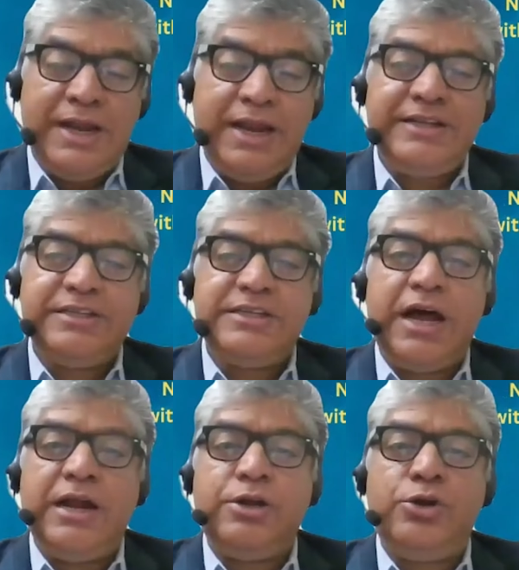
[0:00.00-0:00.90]
Great
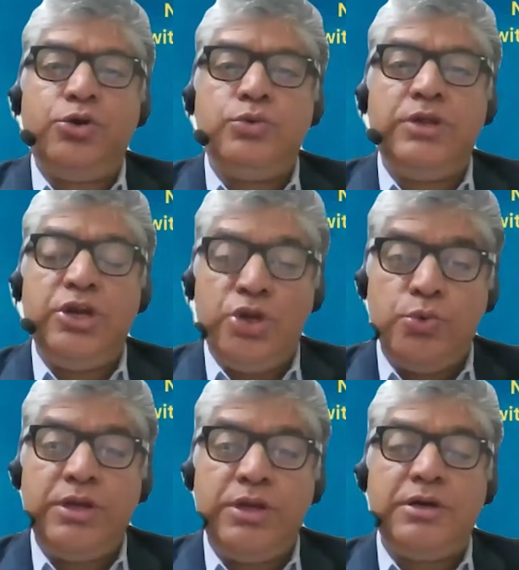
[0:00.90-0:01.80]
start to the
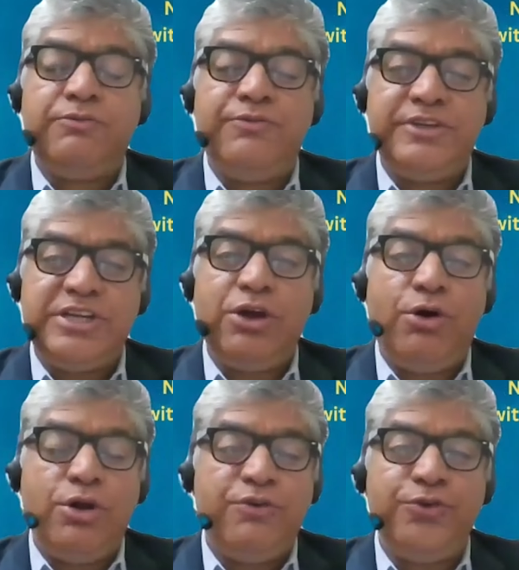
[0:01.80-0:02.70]
new year. Wishing
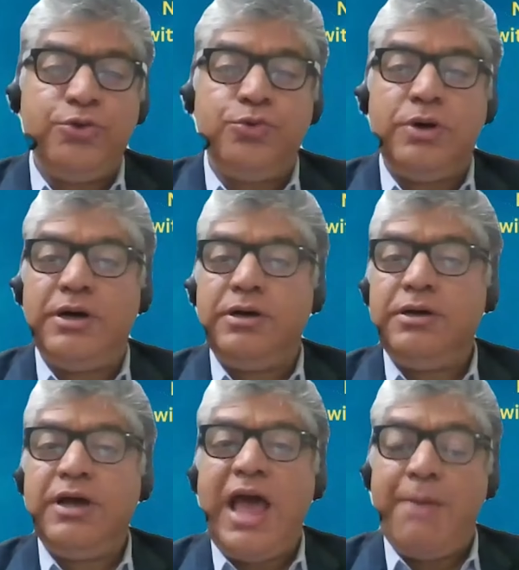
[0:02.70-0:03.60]
all of you
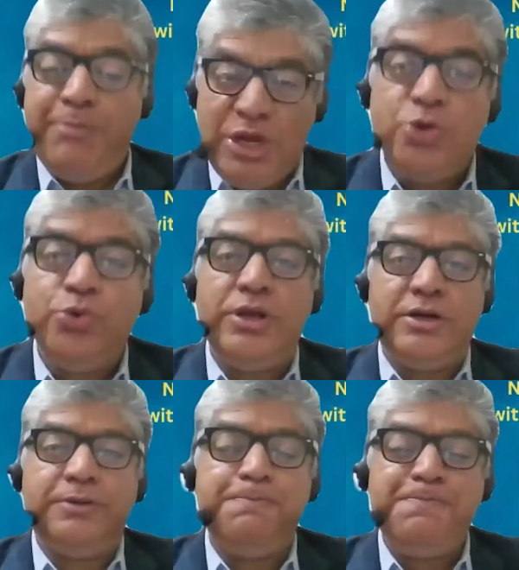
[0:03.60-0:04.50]
a happy new
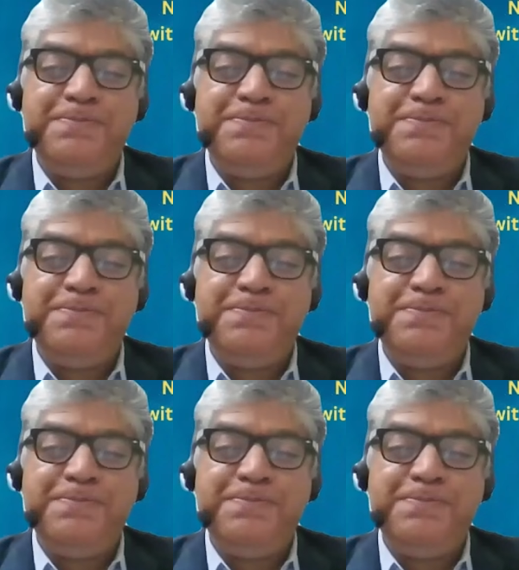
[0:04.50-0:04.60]
year.